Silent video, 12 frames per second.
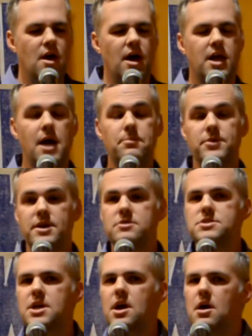A couple
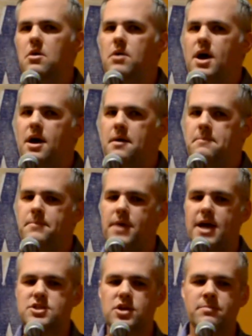years ago, um,
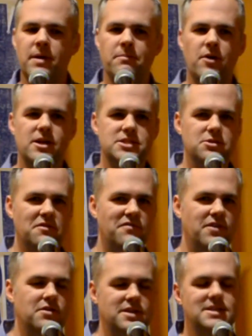I took my boss to a
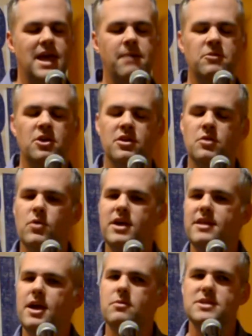Phillies game, and on the way
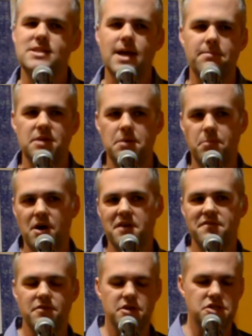there, we stopped at a bar
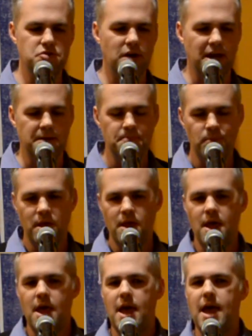for a drink,
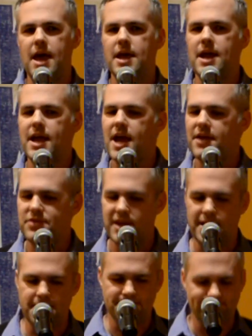and I got
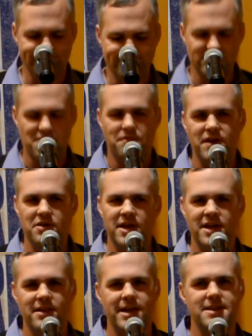the
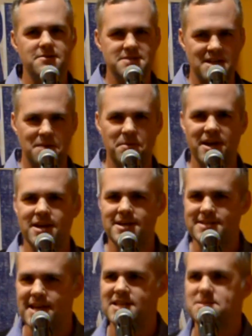feeling like there was going to be an
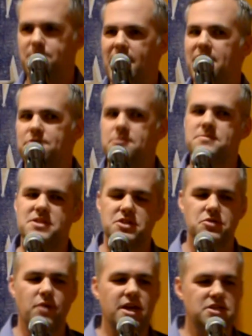intense bathroom
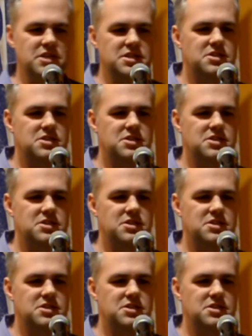situation.